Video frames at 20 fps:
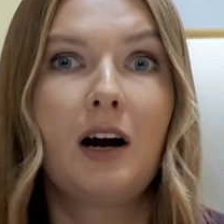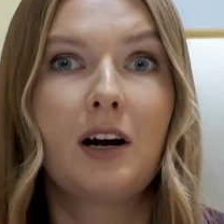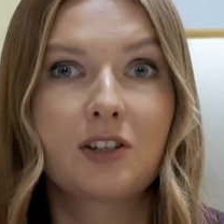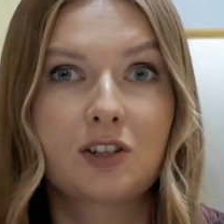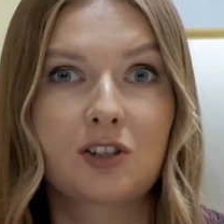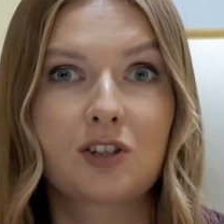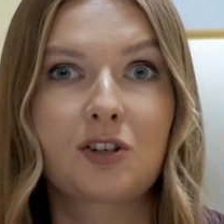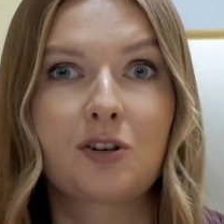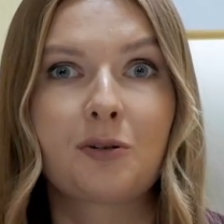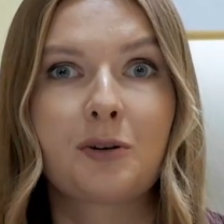
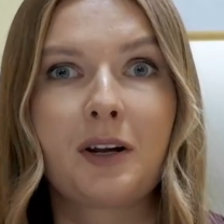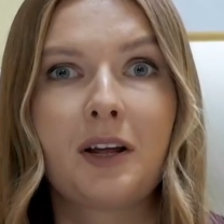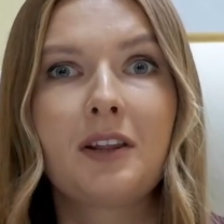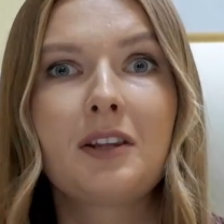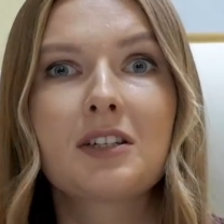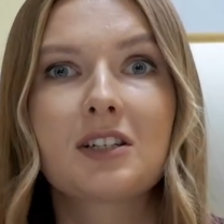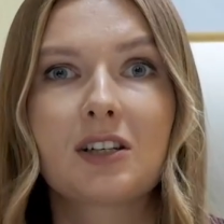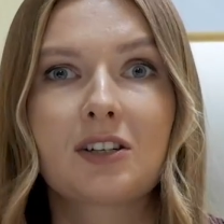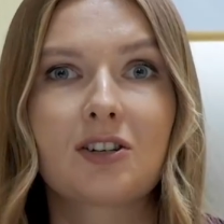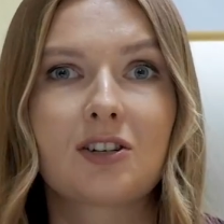asks you,
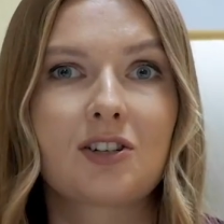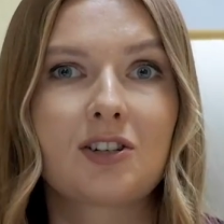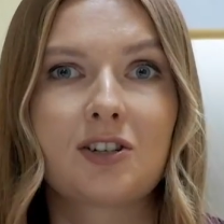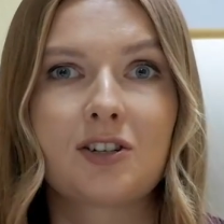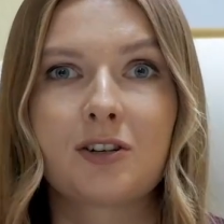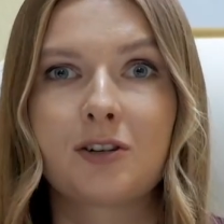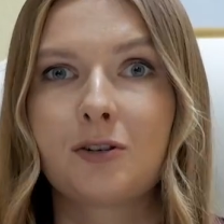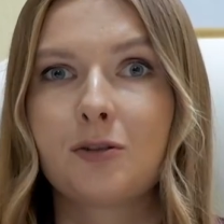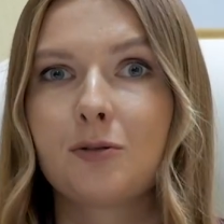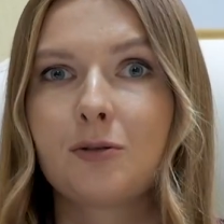yes, that
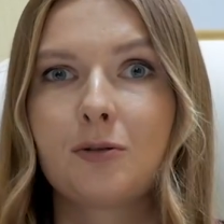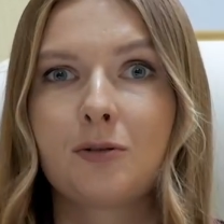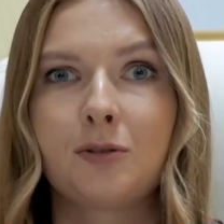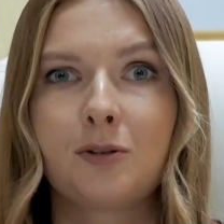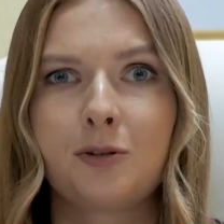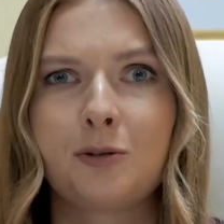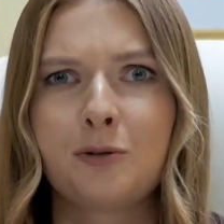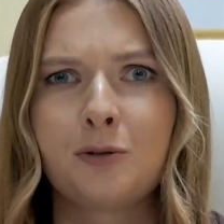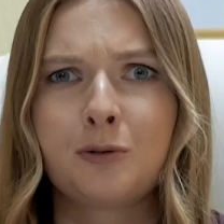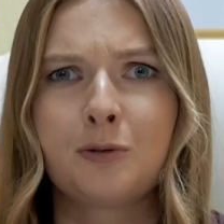
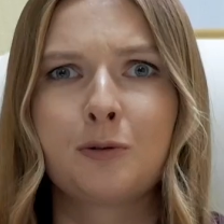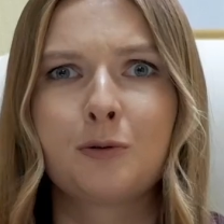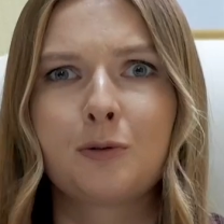you